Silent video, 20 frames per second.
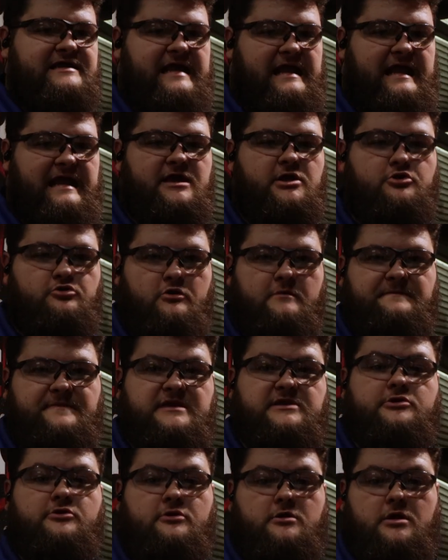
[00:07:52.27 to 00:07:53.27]
to get a group
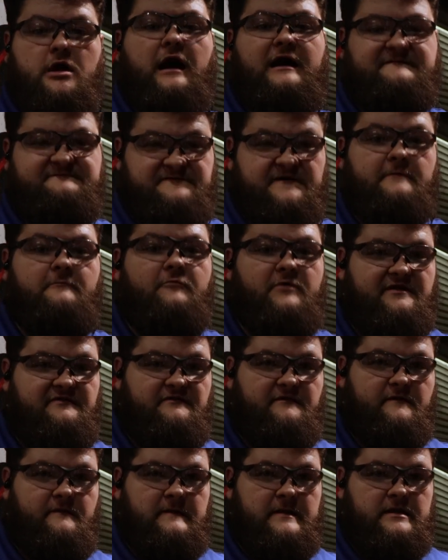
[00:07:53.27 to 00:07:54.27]
that you're confident
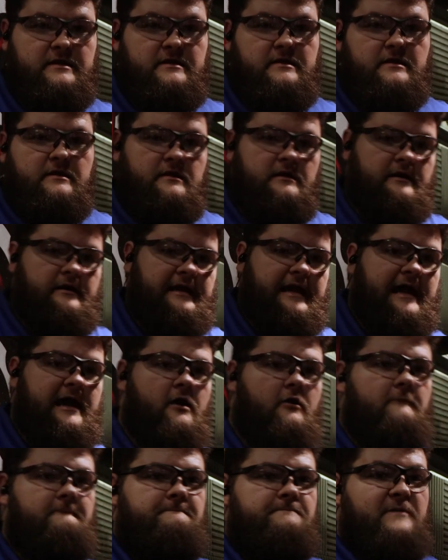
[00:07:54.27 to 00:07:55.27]
with.
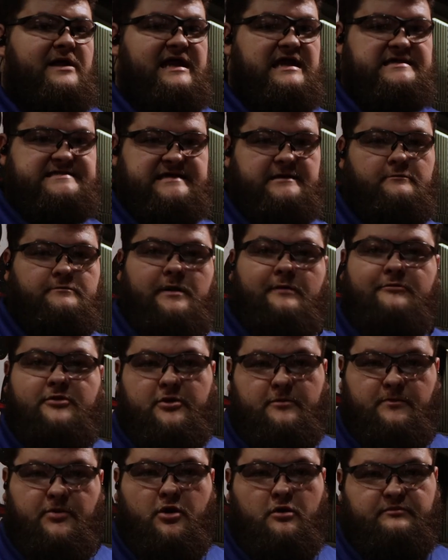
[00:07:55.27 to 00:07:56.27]
Now, like I said, remember
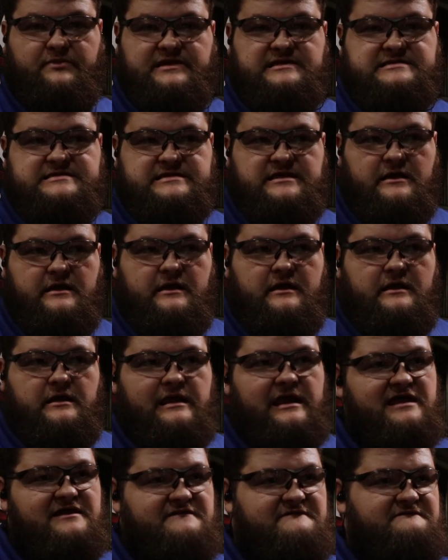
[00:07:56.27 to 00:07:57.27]
your purpose.
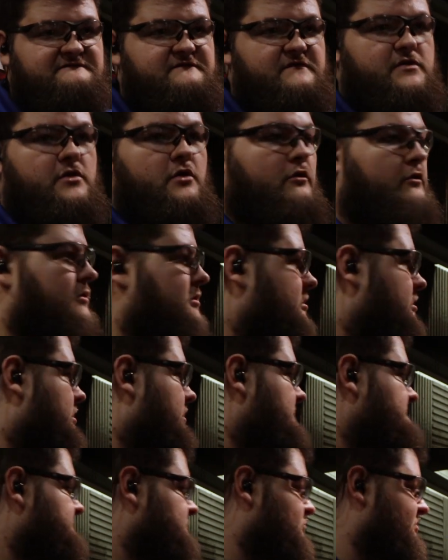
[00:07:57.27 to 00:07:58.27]
If
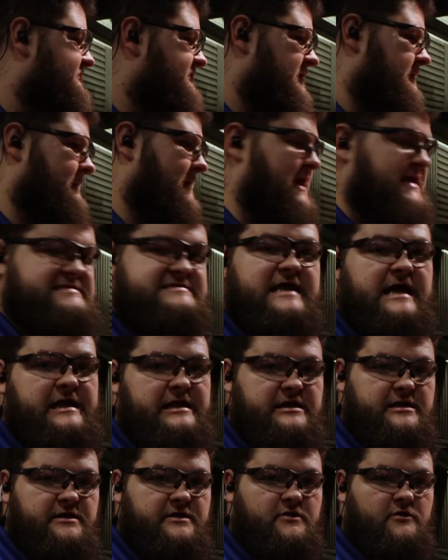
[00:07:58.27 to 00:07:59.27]
you're within that
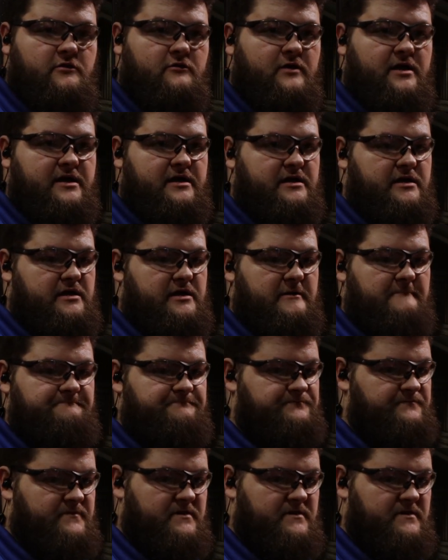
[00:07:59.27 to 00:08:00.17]
10 to